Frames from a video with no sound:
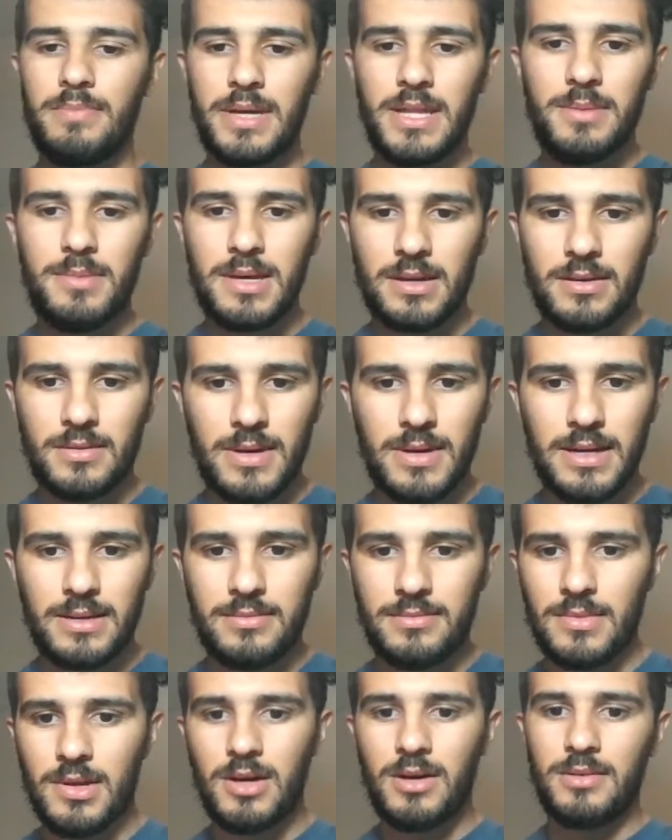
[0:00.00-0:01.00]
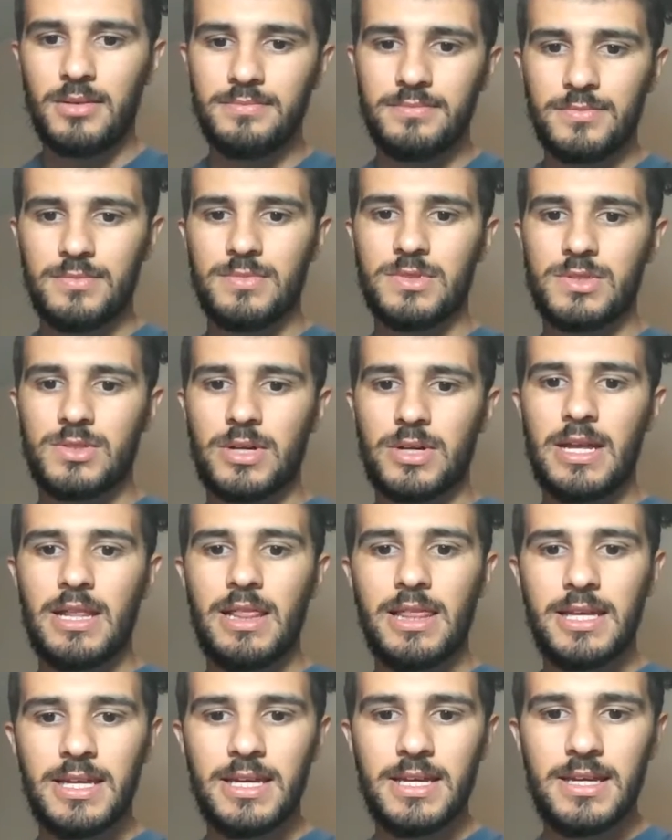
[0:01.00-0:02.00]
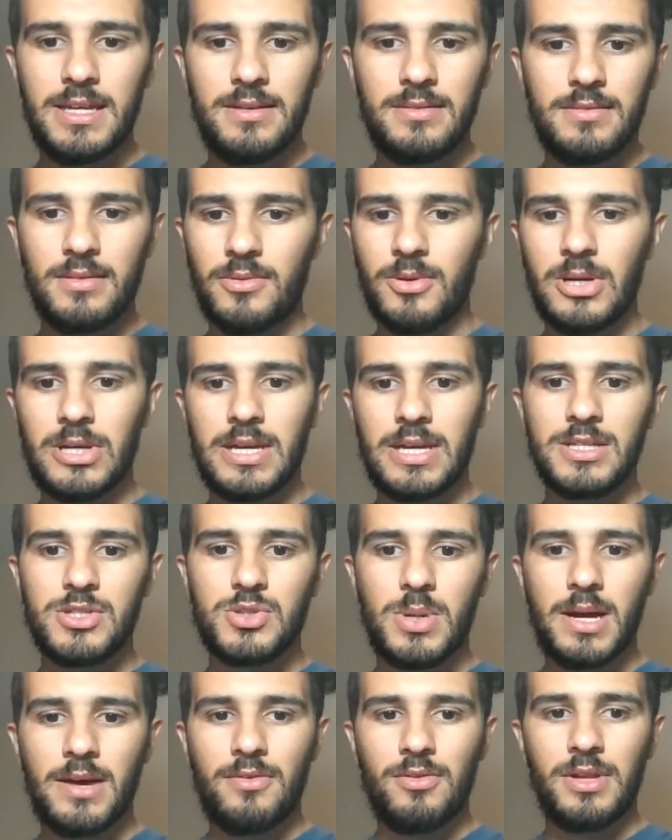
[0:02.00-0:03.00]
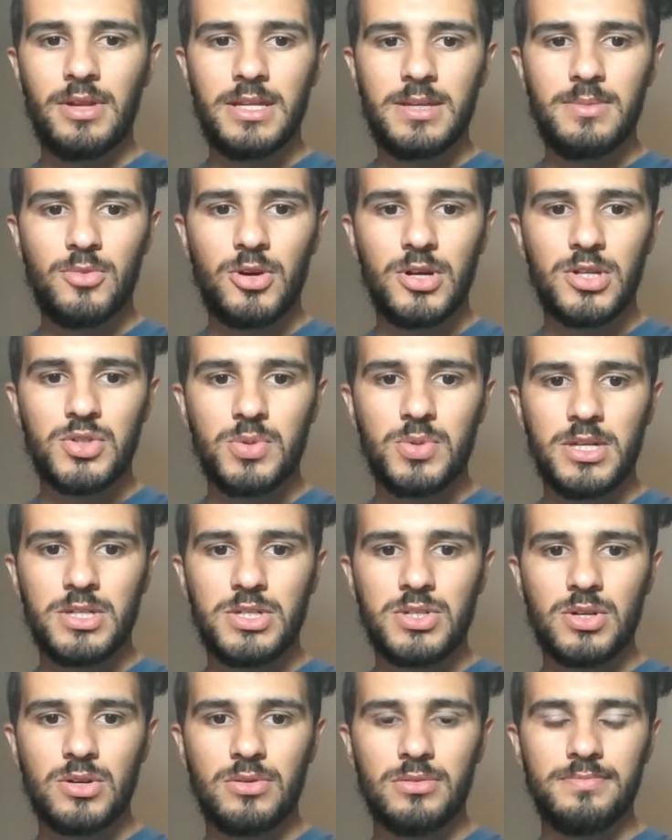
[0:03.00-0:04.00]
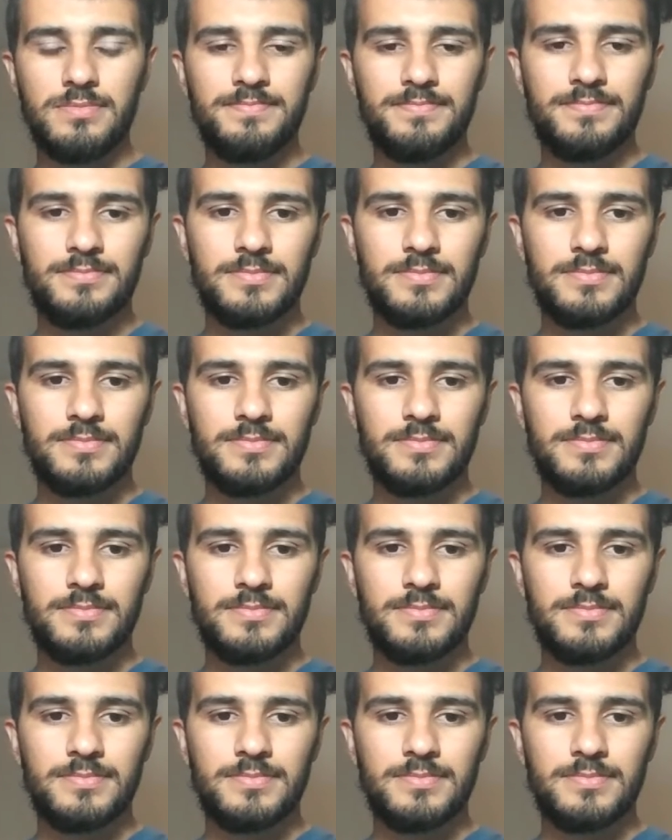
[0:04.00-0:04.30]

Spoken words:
pandemic, right? Oh, suddenly we can't travel anymore in trade show.